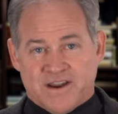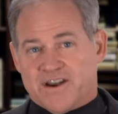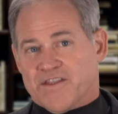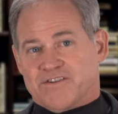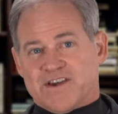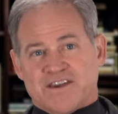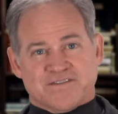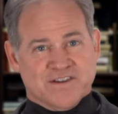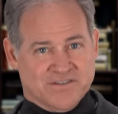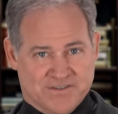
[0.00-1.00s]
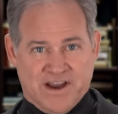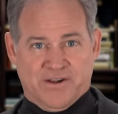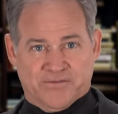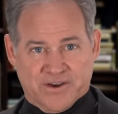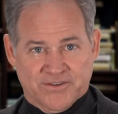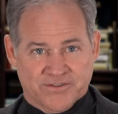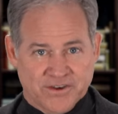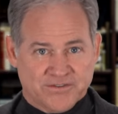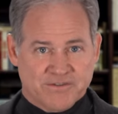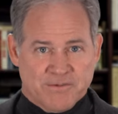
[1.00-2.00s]
Now the test itself
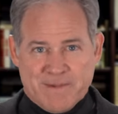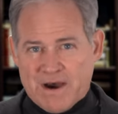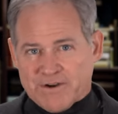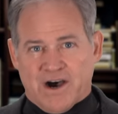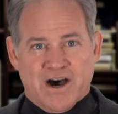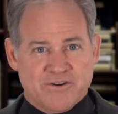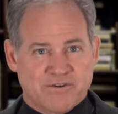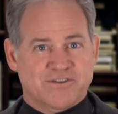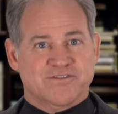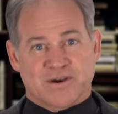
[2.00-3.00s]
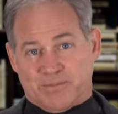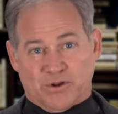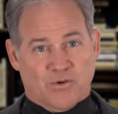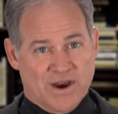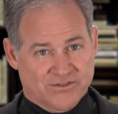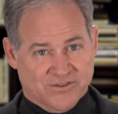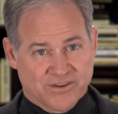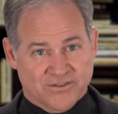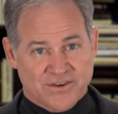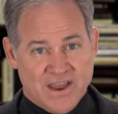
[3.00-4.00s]
consists of about a hundred simple
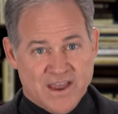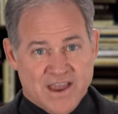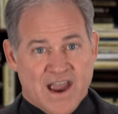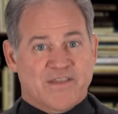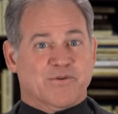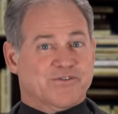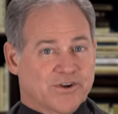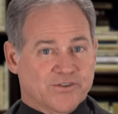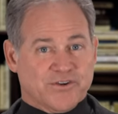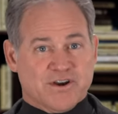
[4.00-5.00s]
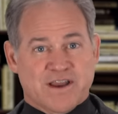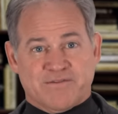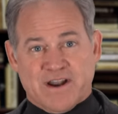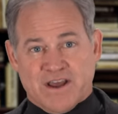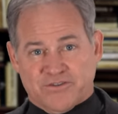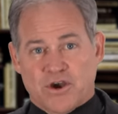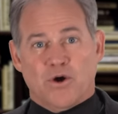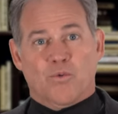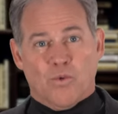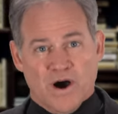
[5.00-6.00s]
questions, and the results are given as
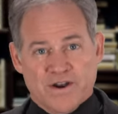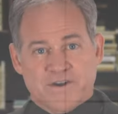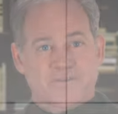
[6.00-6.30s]
one